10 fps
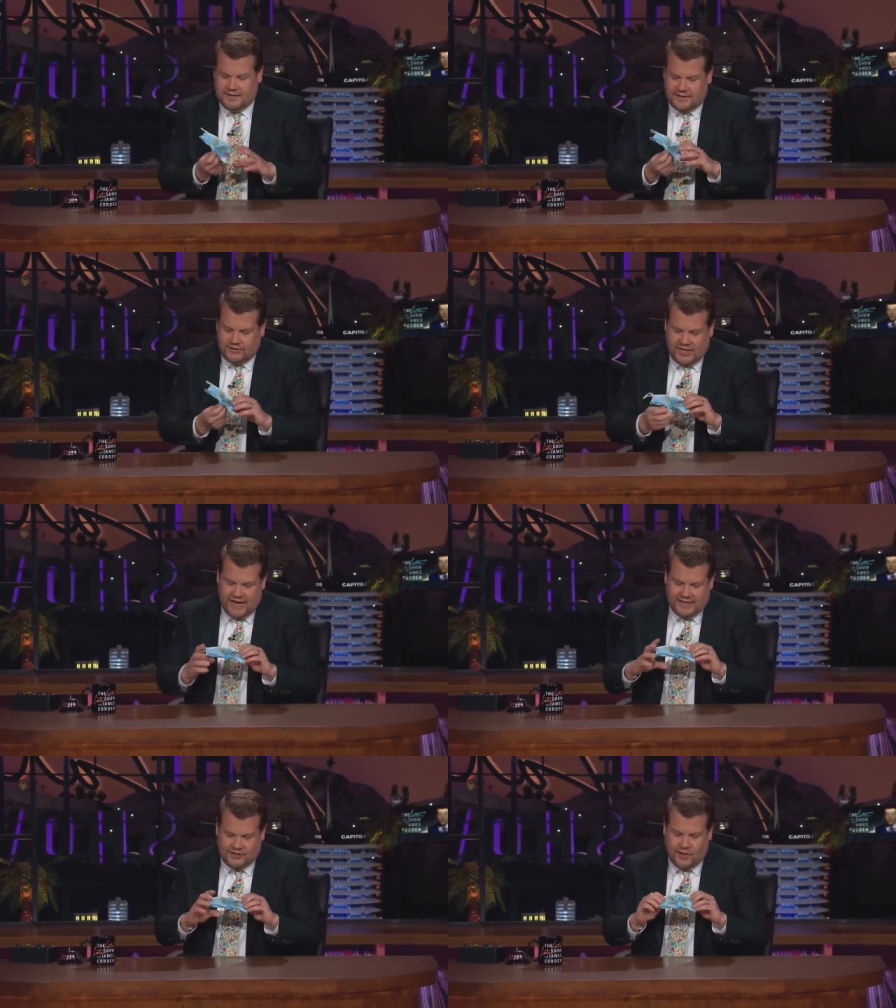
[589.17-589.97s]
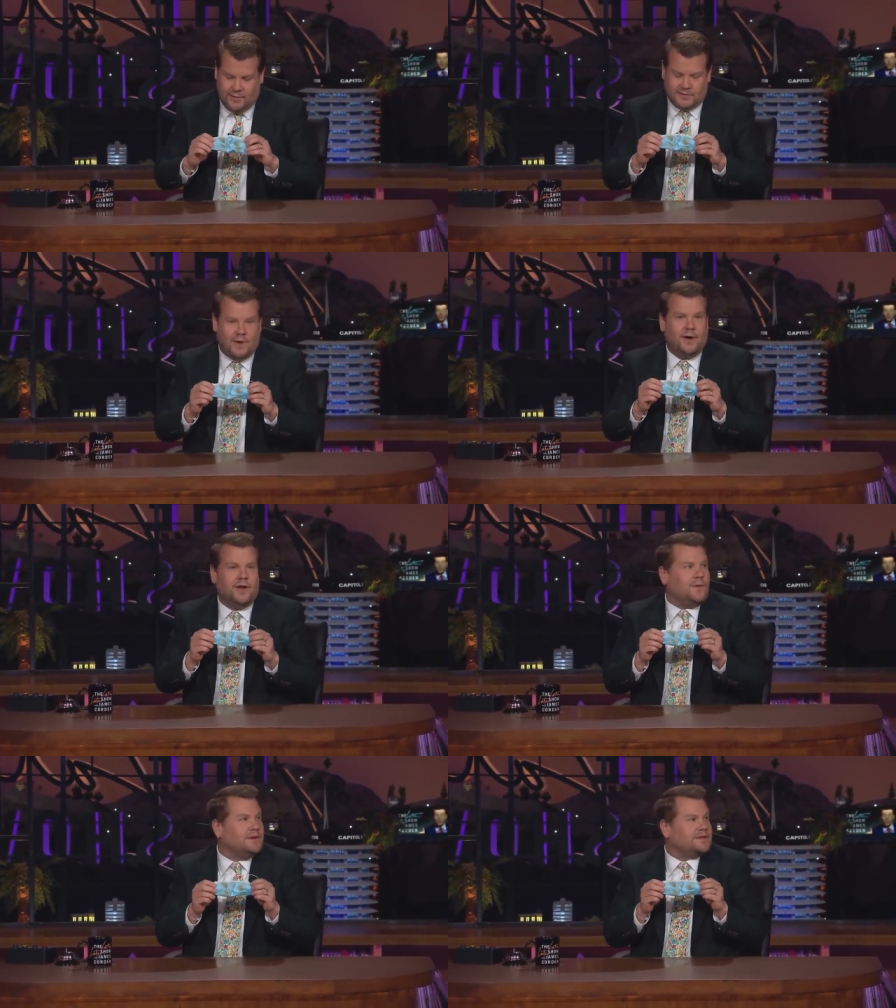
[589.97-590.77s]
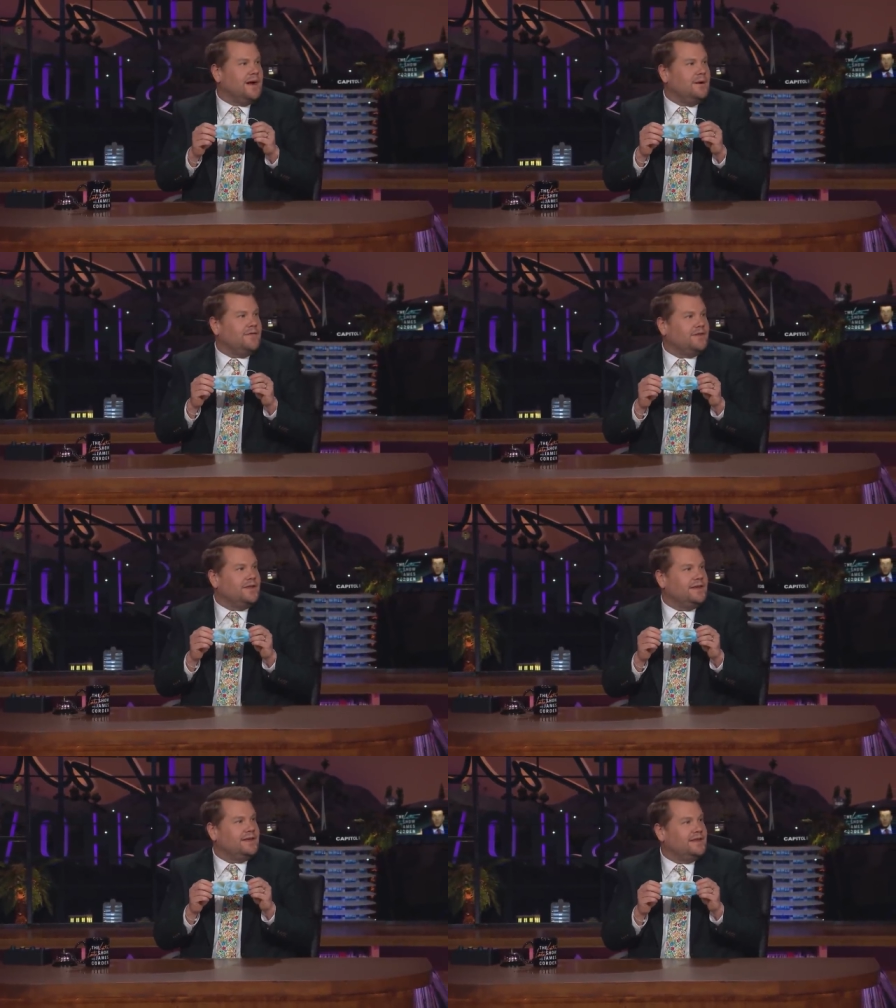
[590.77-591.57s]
it's a shady job as well. Look what's come up on...